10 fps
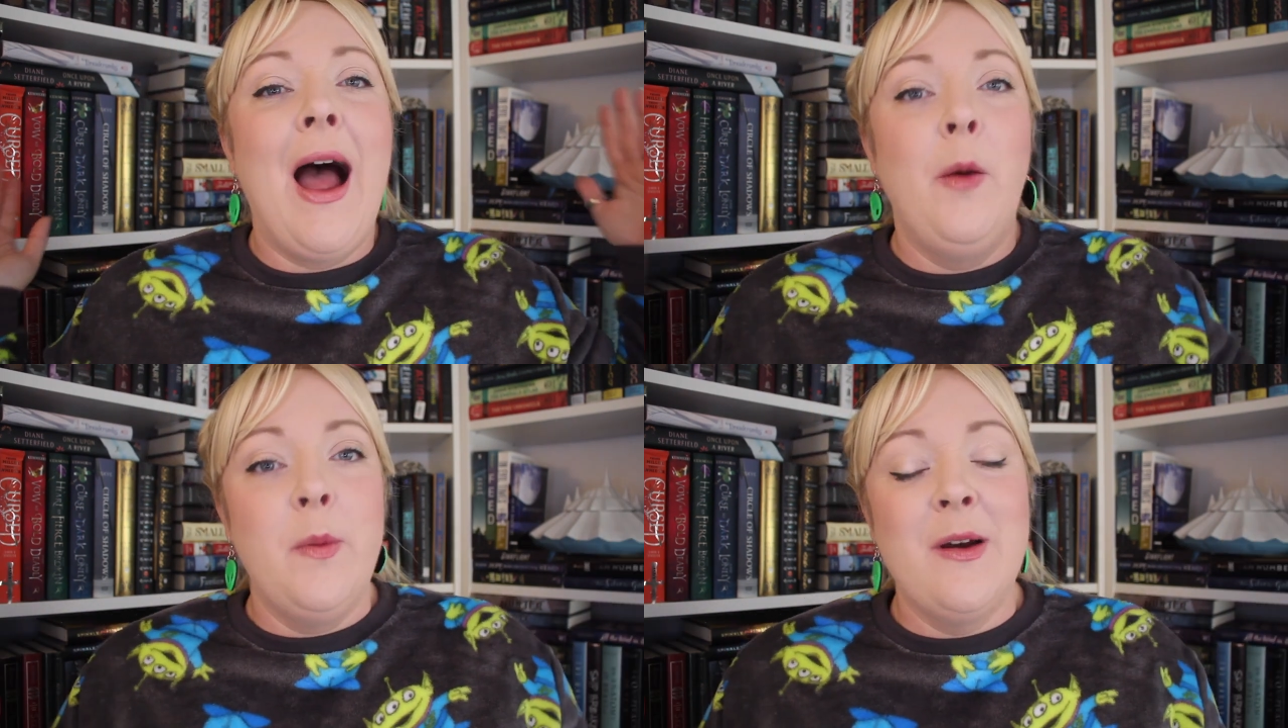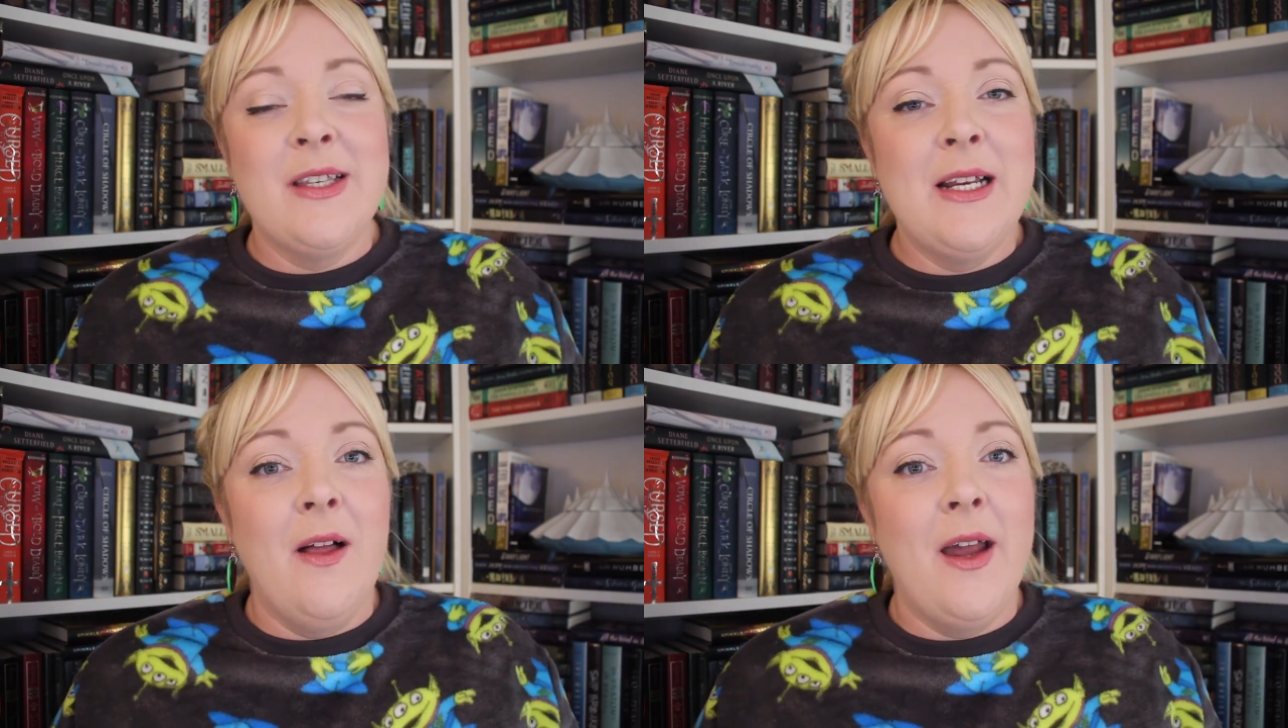I'll be
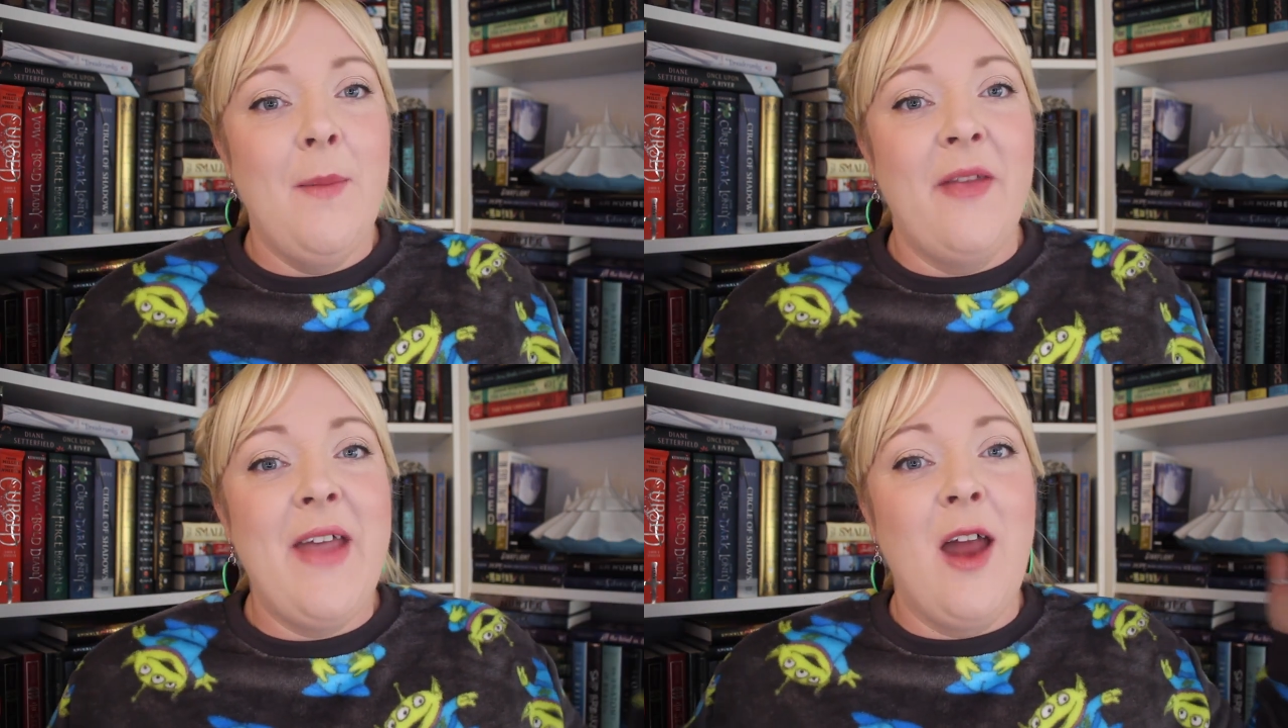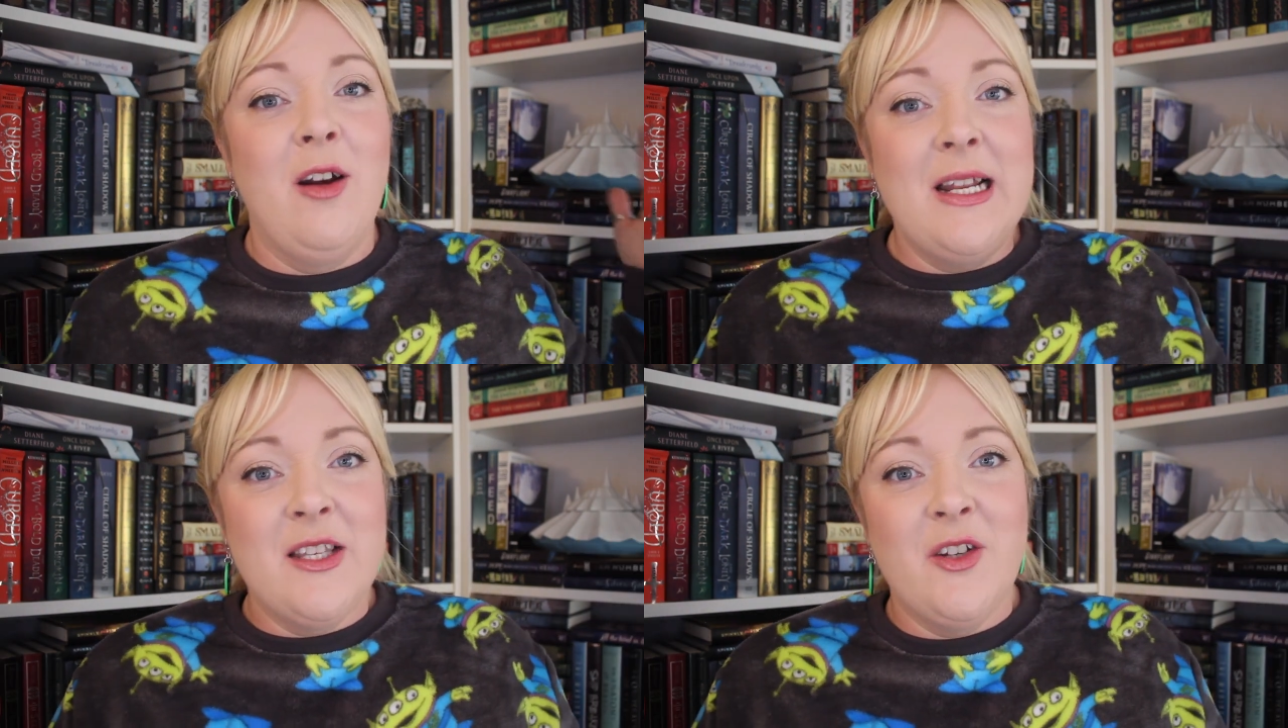posting a lot about that
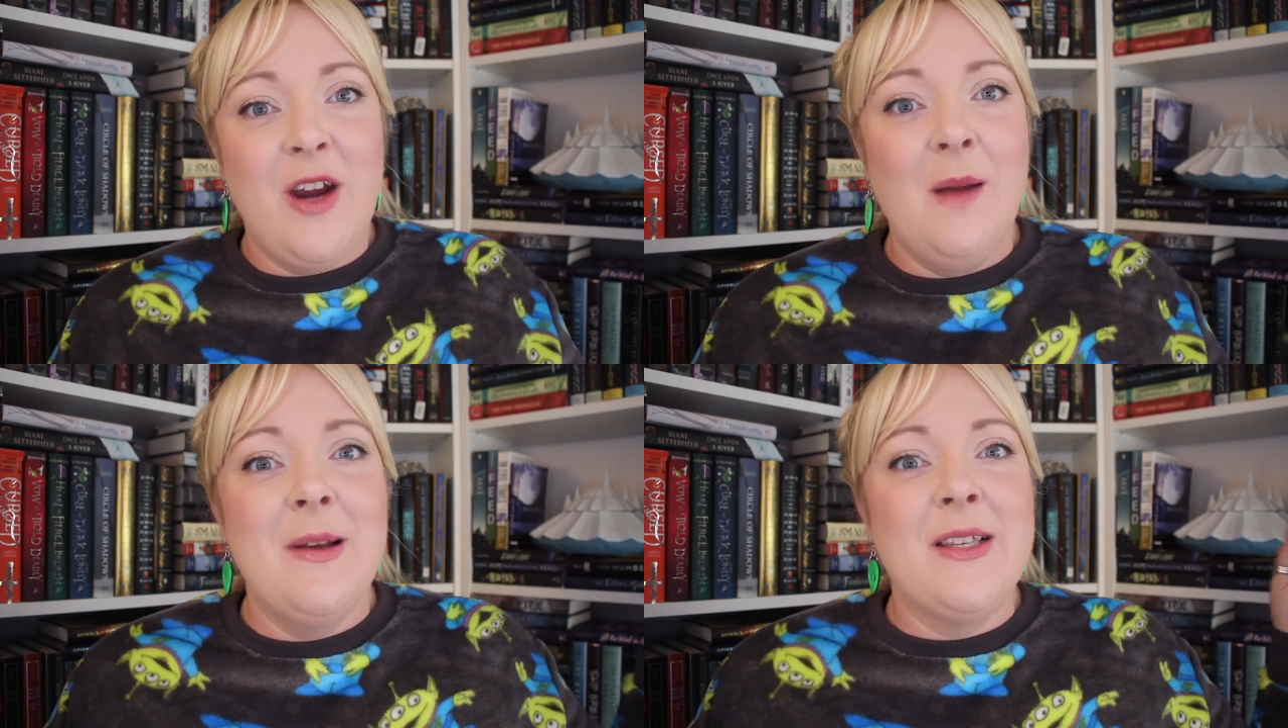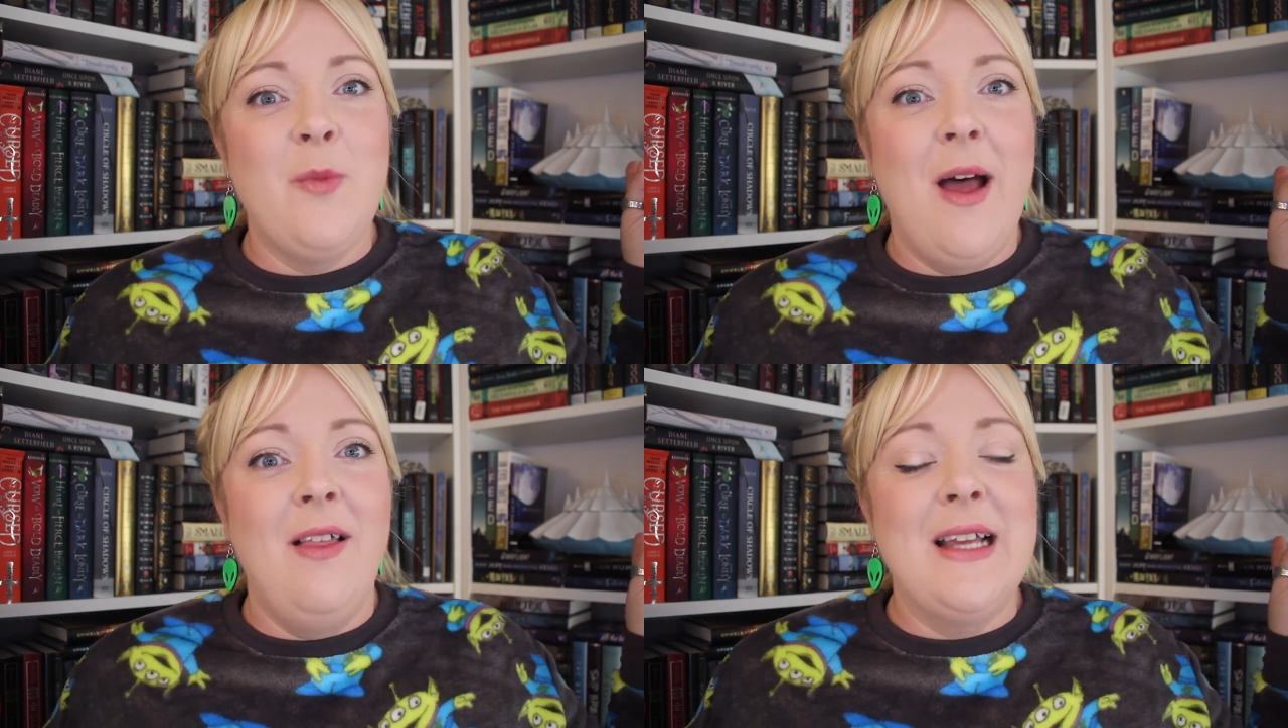on Instagram as
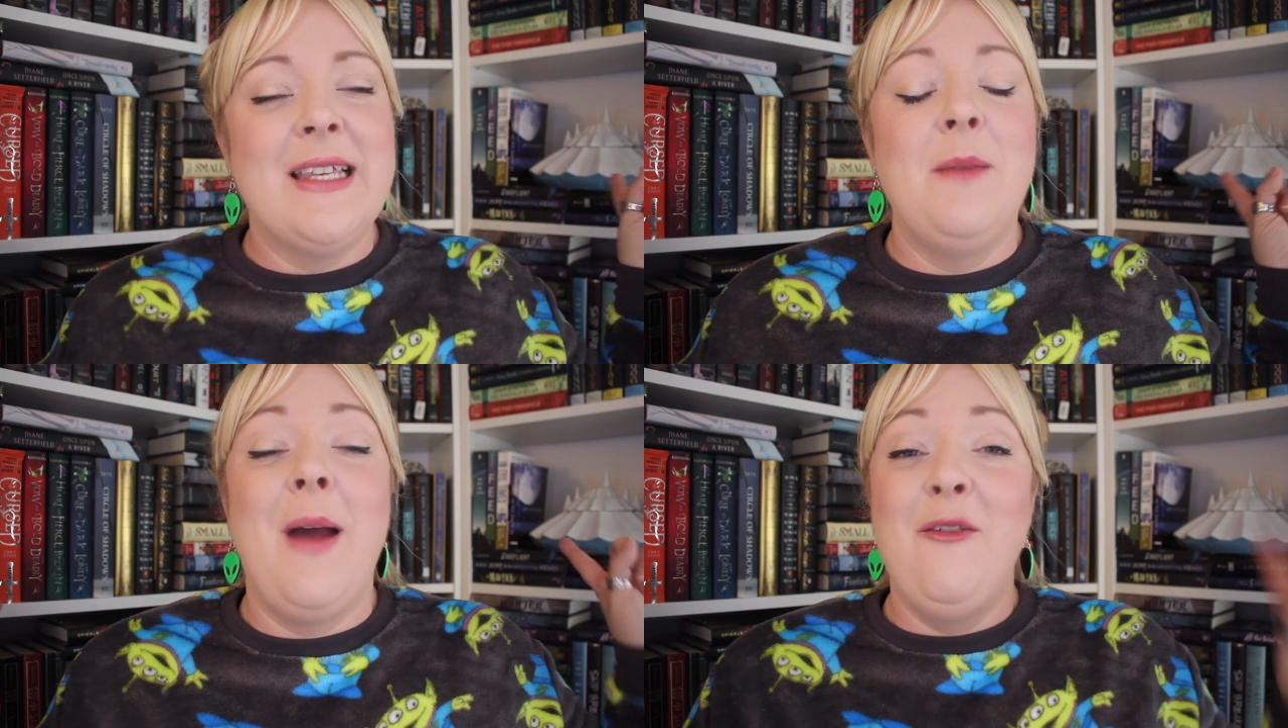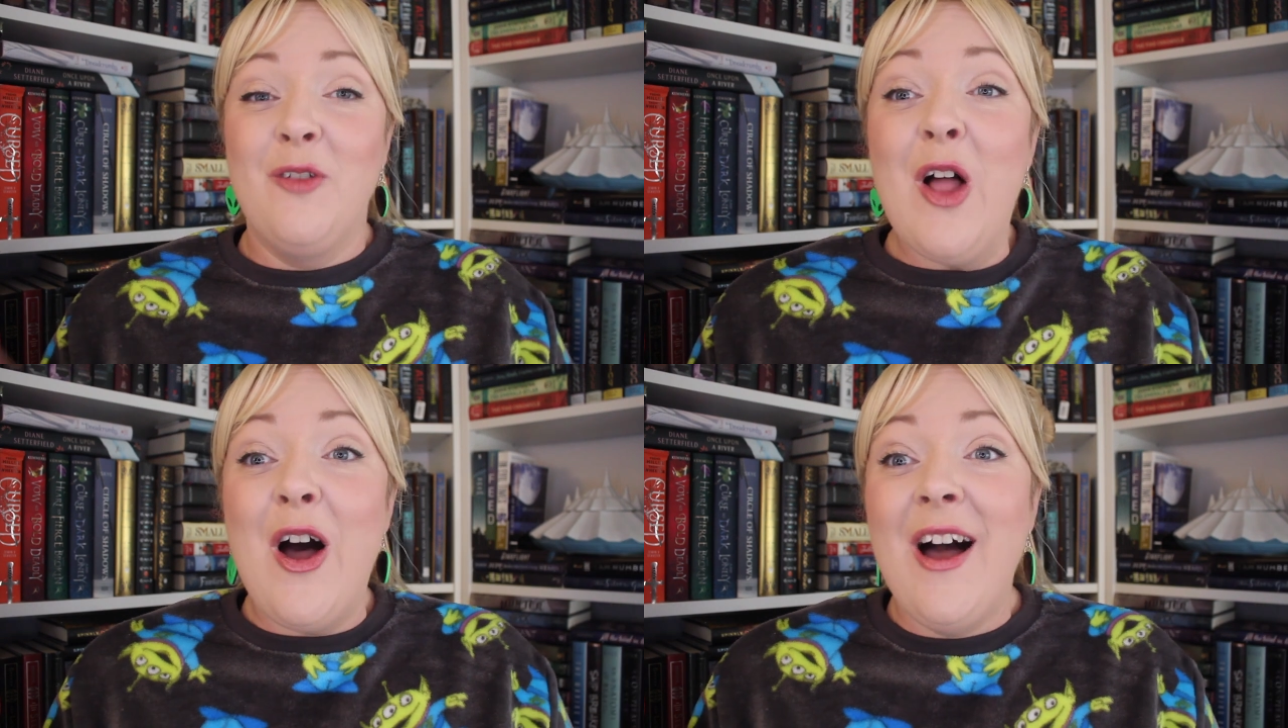well as in my
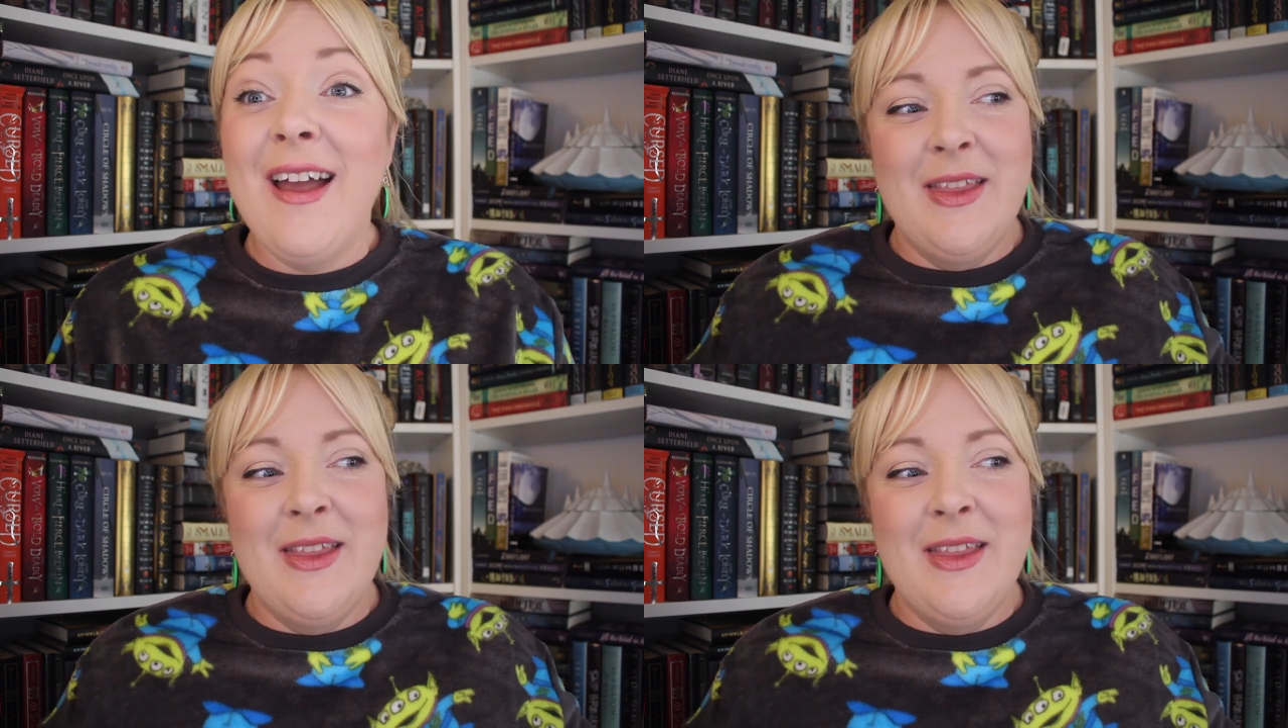vlog.